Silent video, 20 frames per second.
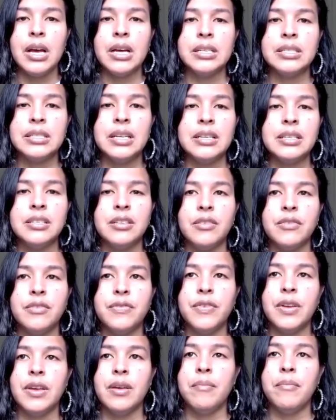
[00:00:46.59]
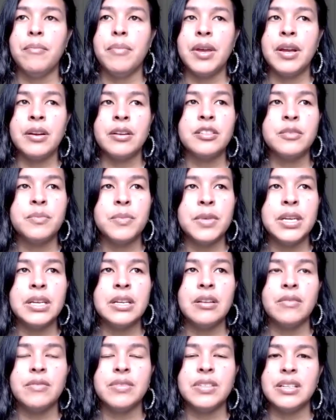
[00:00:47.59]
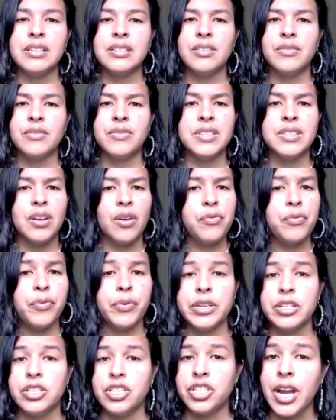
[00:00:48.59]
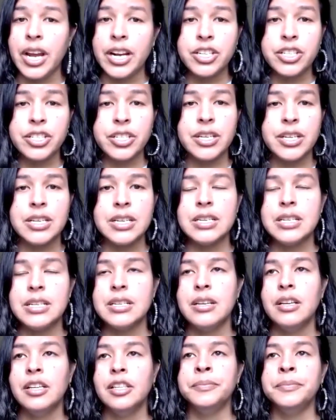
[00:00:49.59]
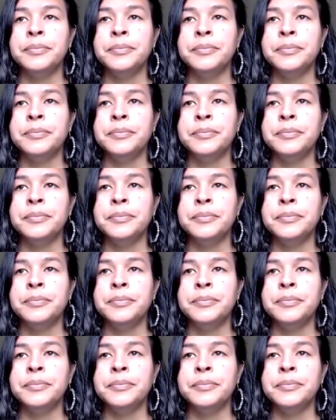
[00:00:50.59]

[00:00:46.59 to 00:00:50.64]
a sense of embarrassment, a sense of self-rejection,